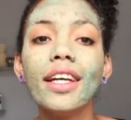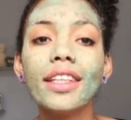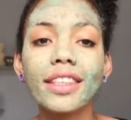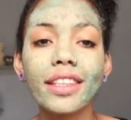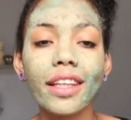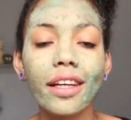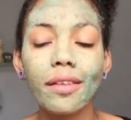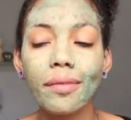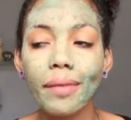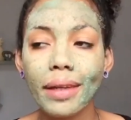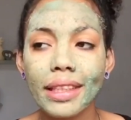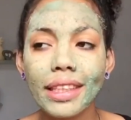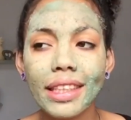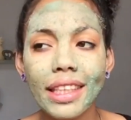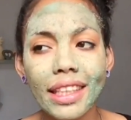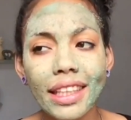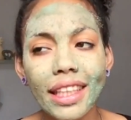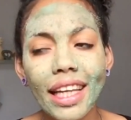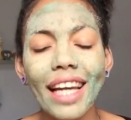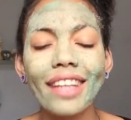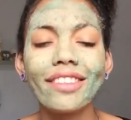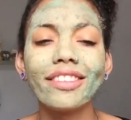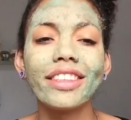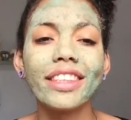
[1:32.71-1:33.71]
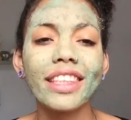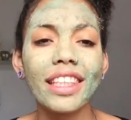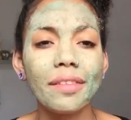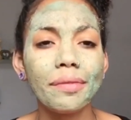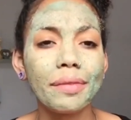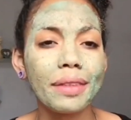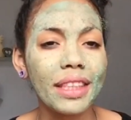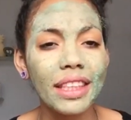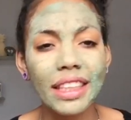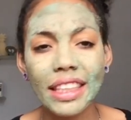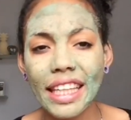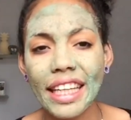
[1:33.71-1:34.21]
So my skincare routine
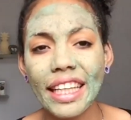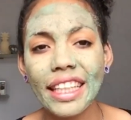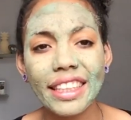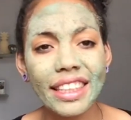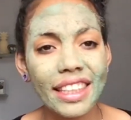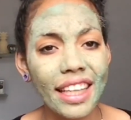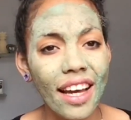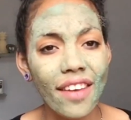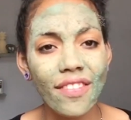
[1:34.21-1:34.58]
was shit.